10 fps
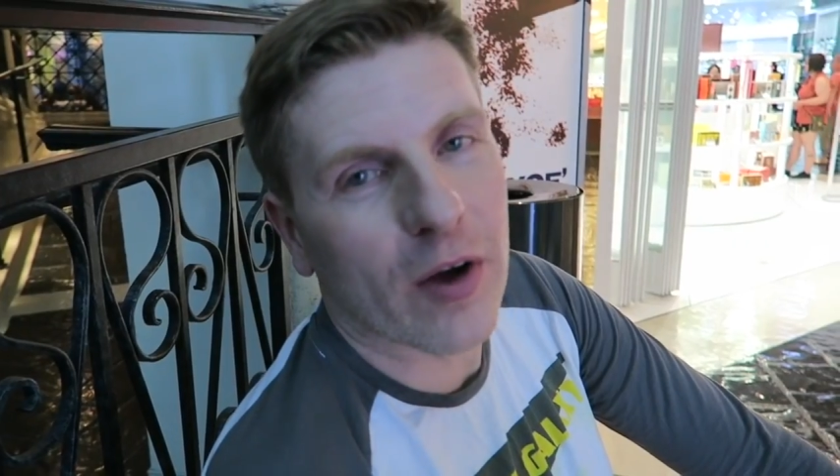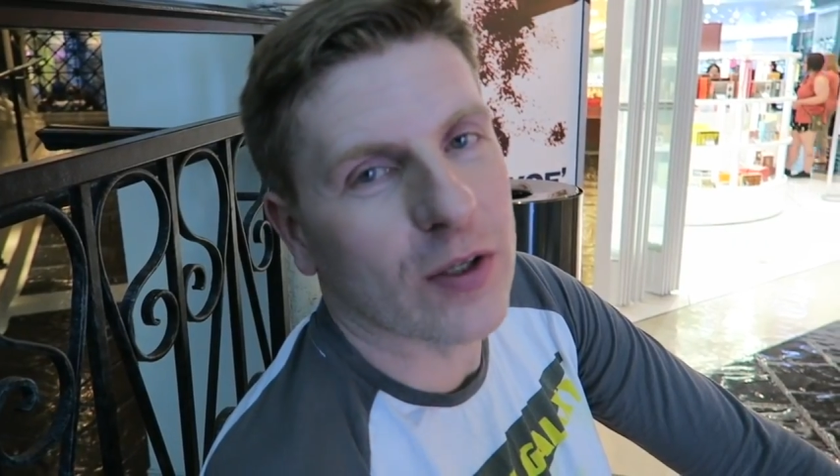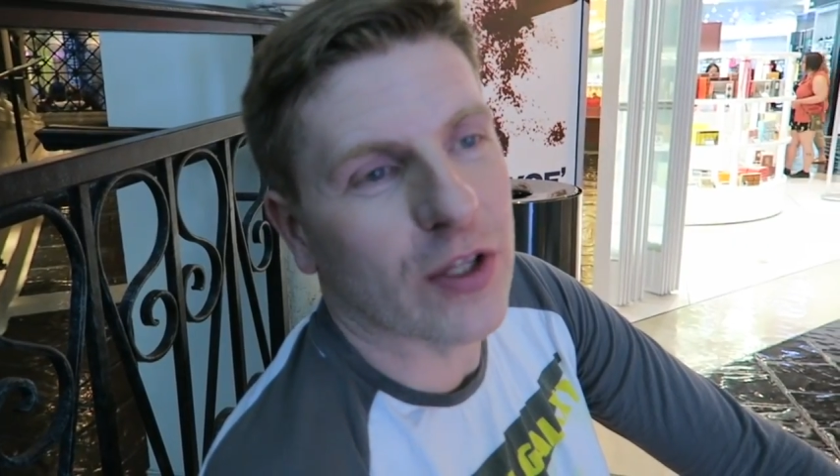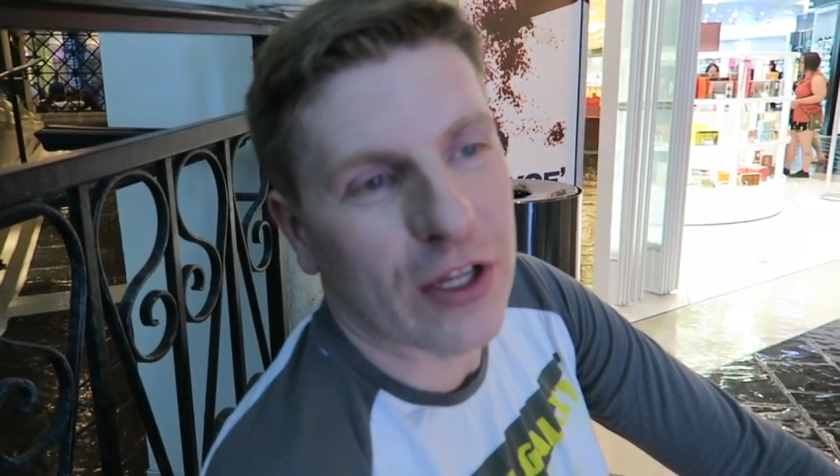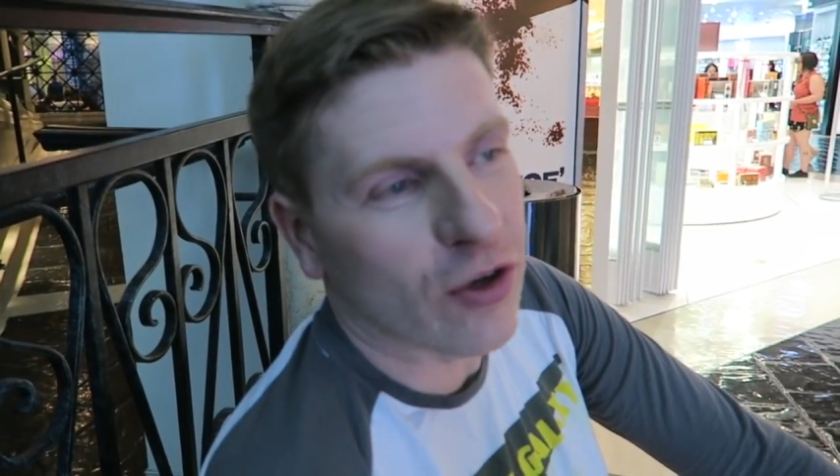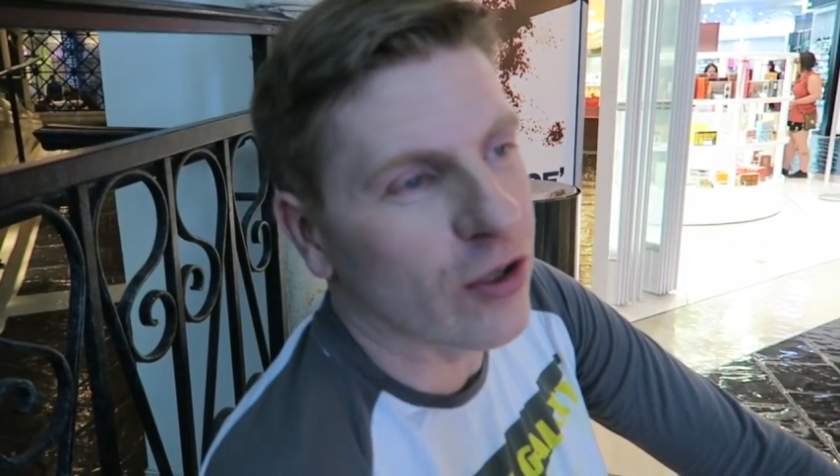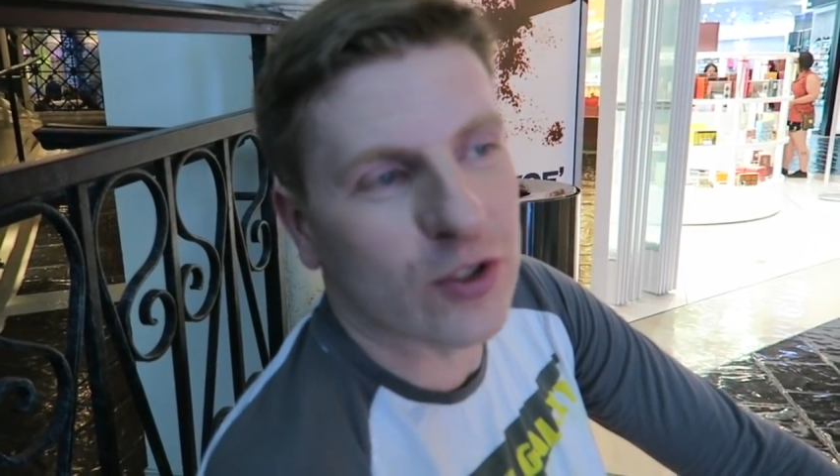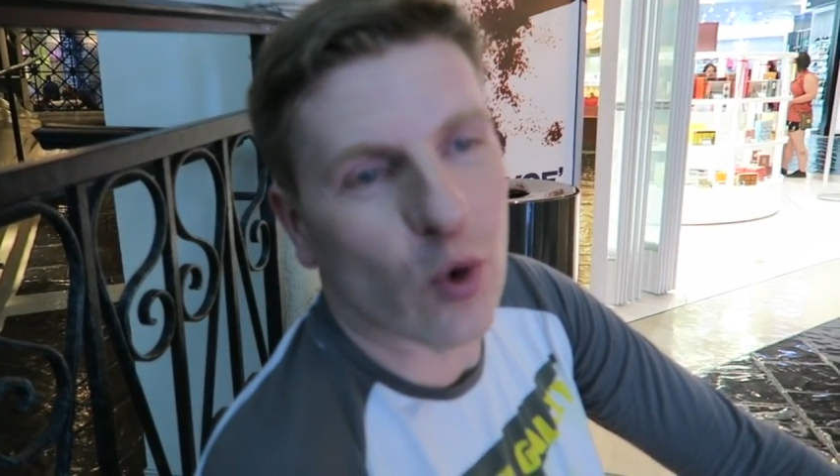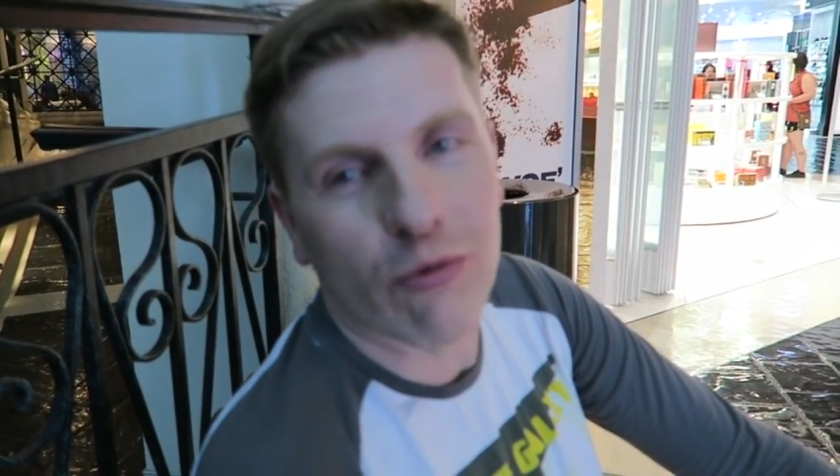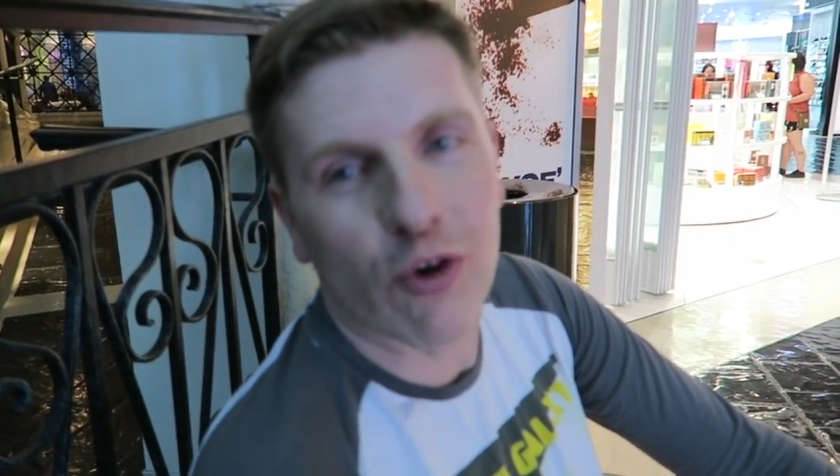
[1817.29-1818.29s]
all of a sudden they turn to
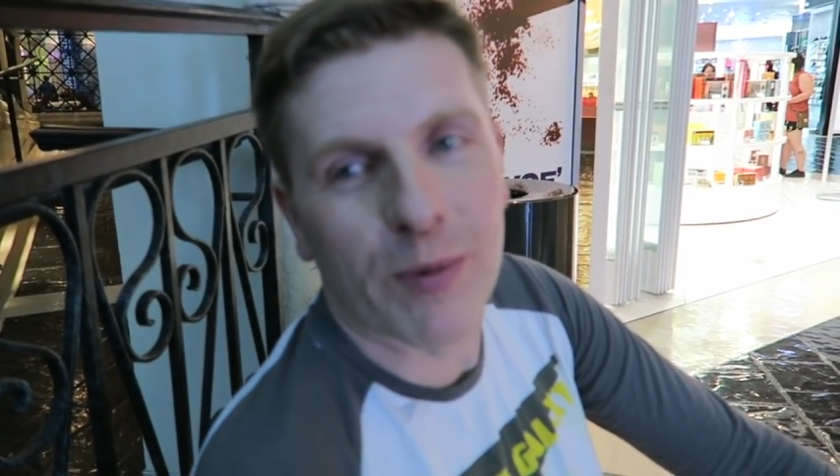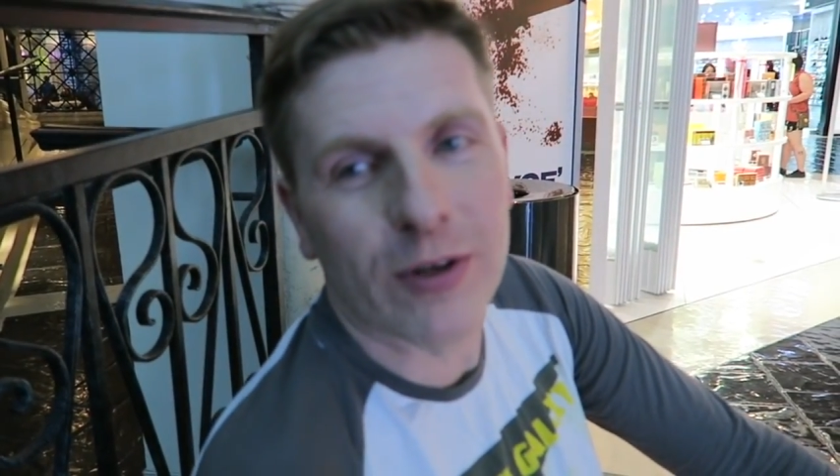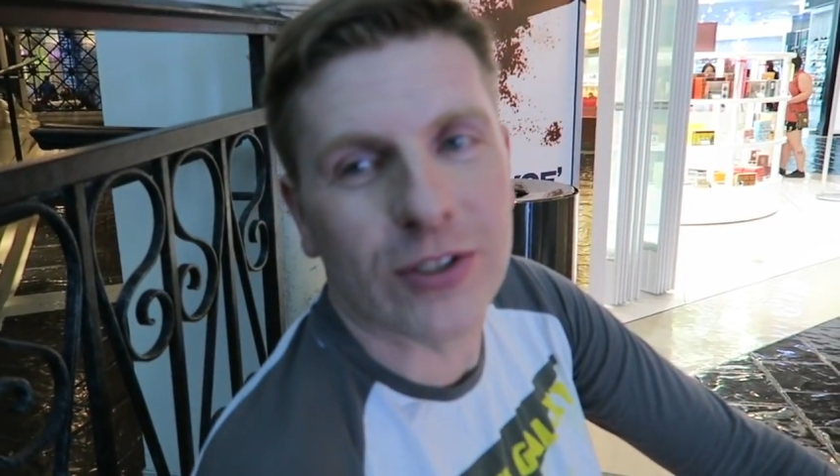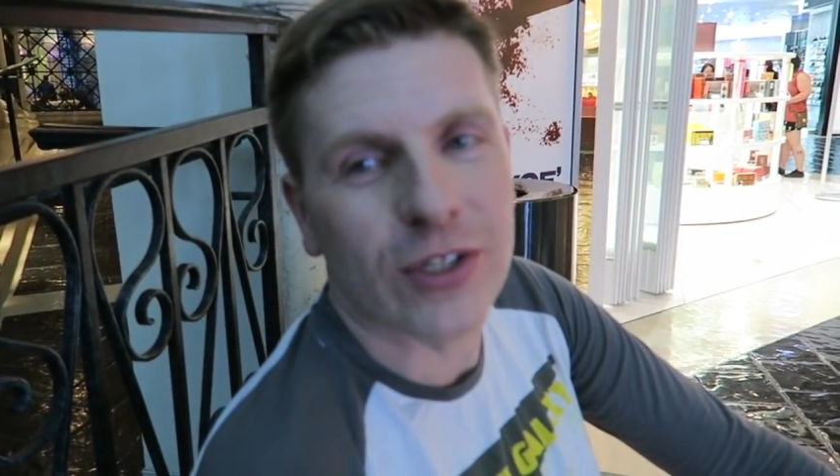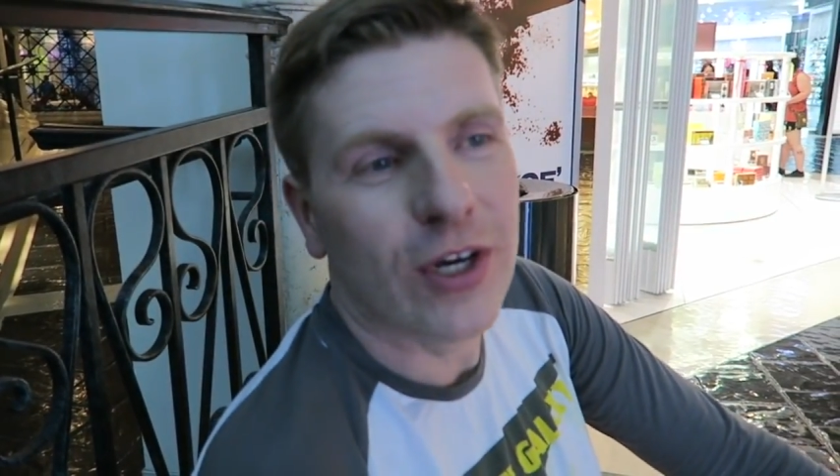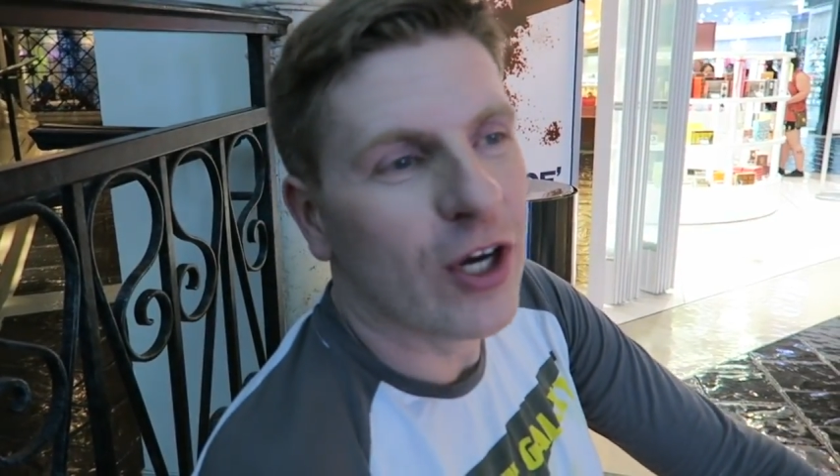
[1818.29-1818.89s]
stormtroopers.